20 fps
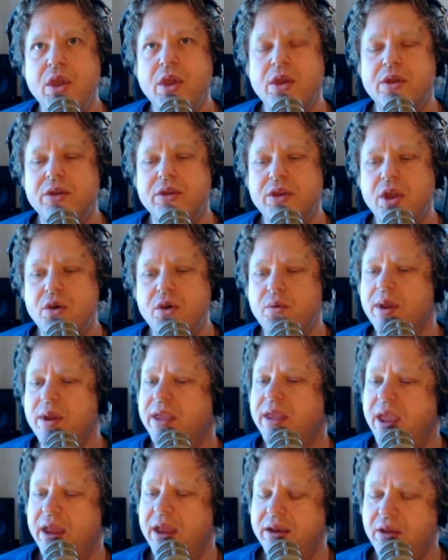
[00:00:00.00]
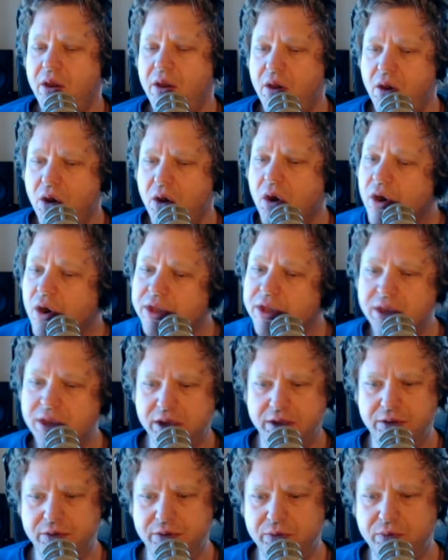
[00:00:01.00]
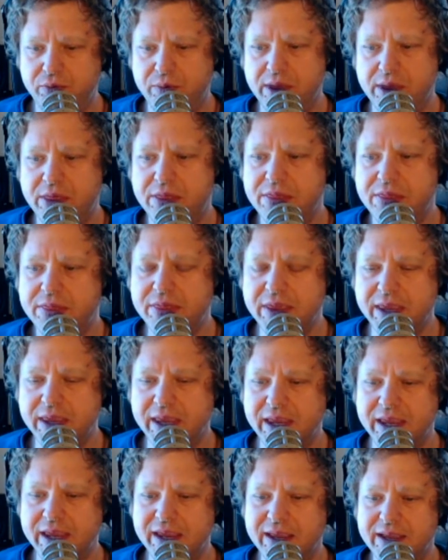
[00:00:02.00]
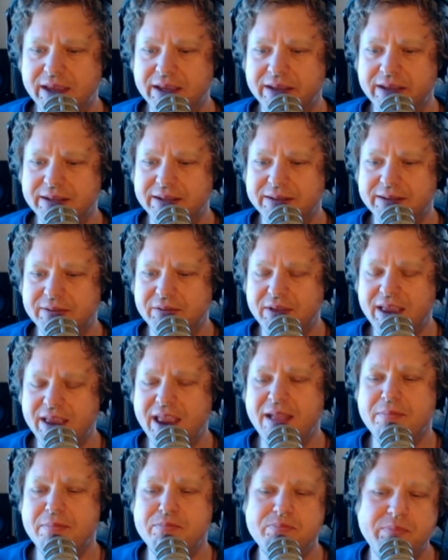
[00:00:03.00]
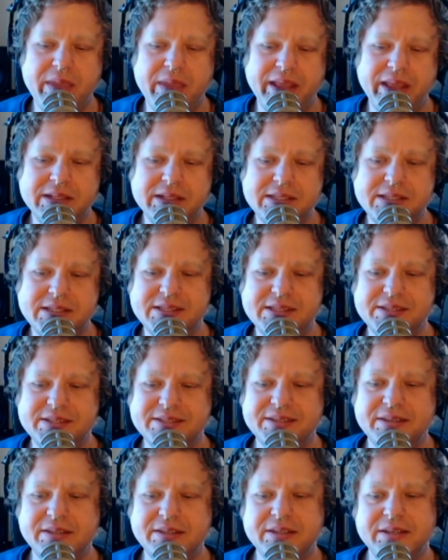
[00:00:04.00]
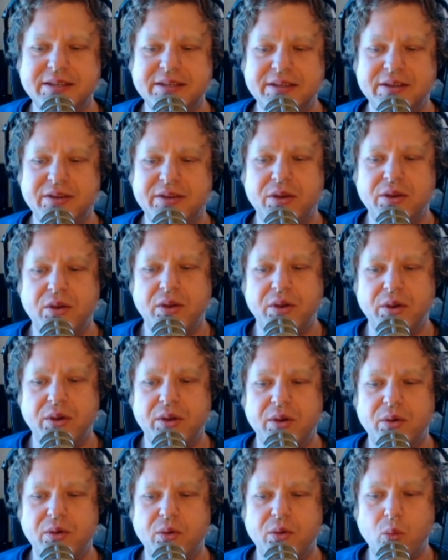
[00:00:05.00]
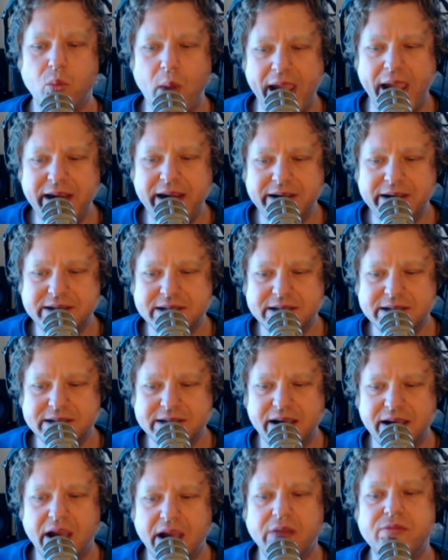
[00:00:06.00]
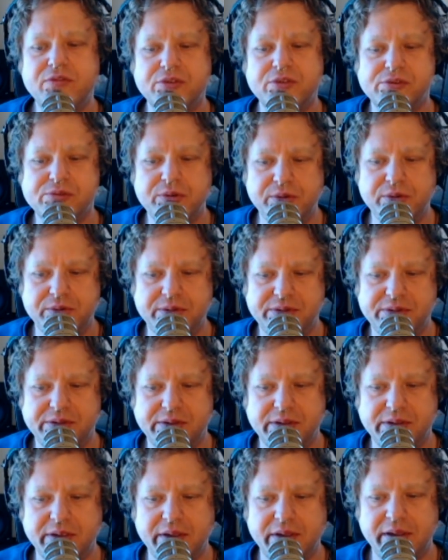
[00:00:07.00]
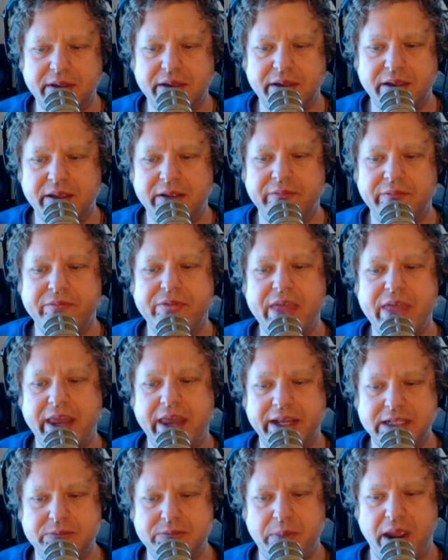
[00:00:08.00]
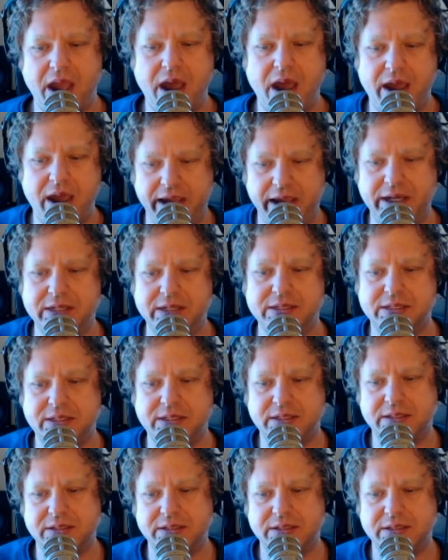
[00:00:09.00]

one can argue with the immense weight of truth that is behind